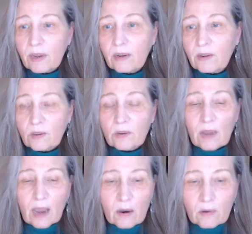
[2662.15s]
And it just took
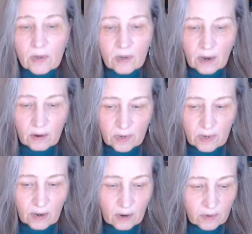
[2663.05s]
hours and hours
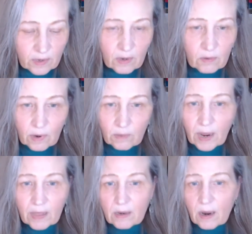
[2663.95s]
and hours. And
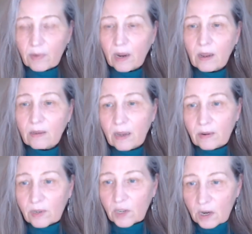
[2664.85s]
by the time we got
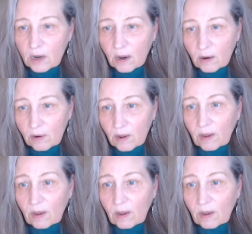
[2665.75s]
down to Chico,